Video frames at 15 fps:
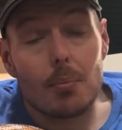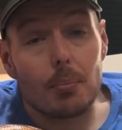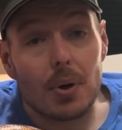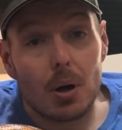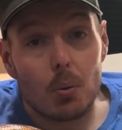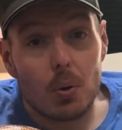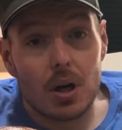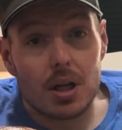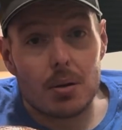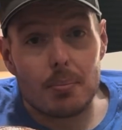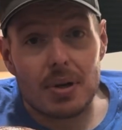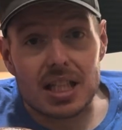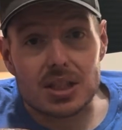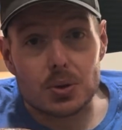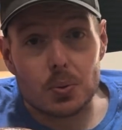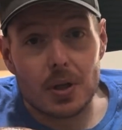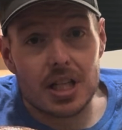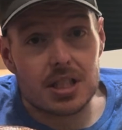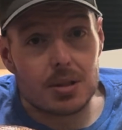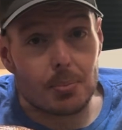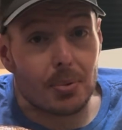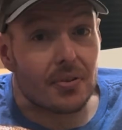But one of the best
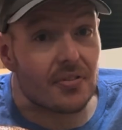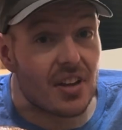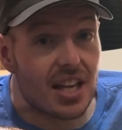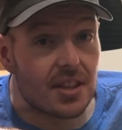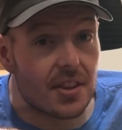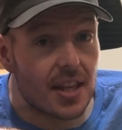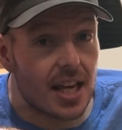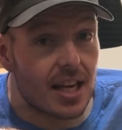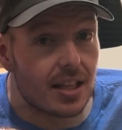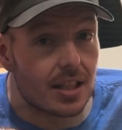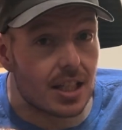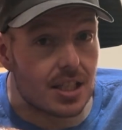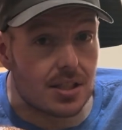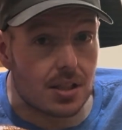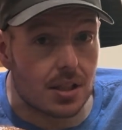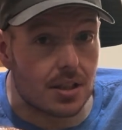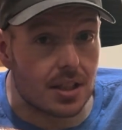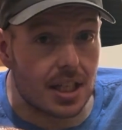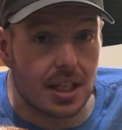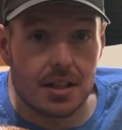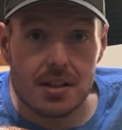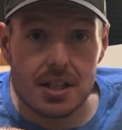ways to prevent that is
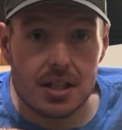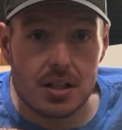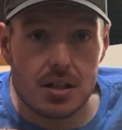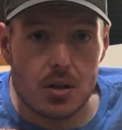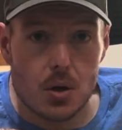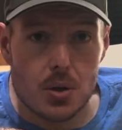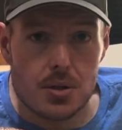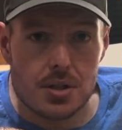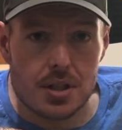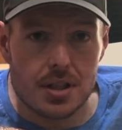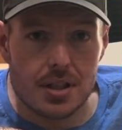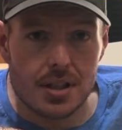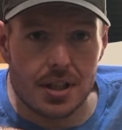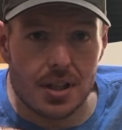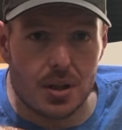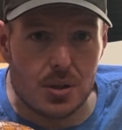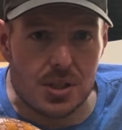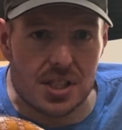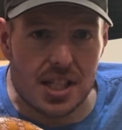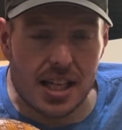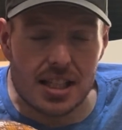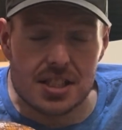cleaning the enclosure,
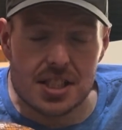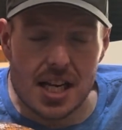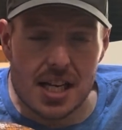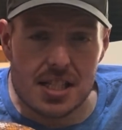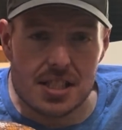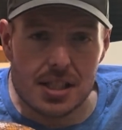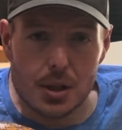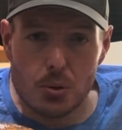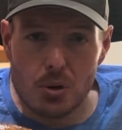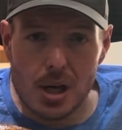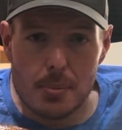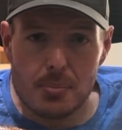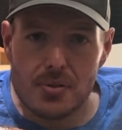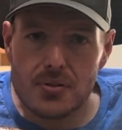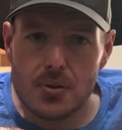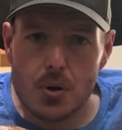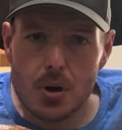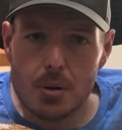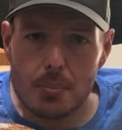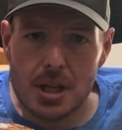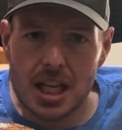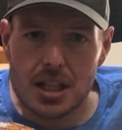sanitizing it right
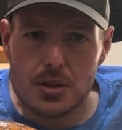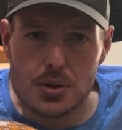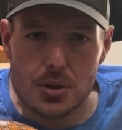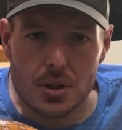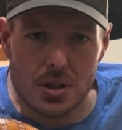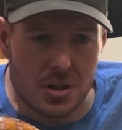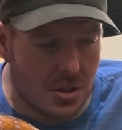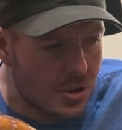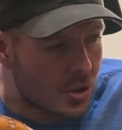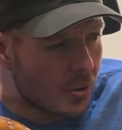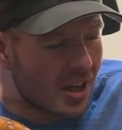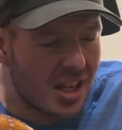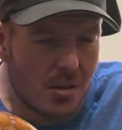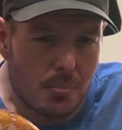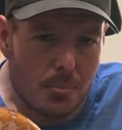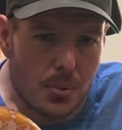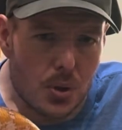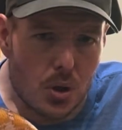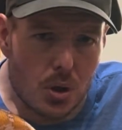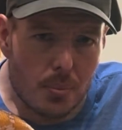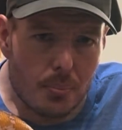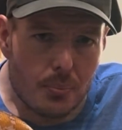before, making sure there's no hidden
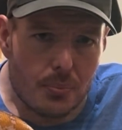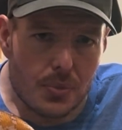poop,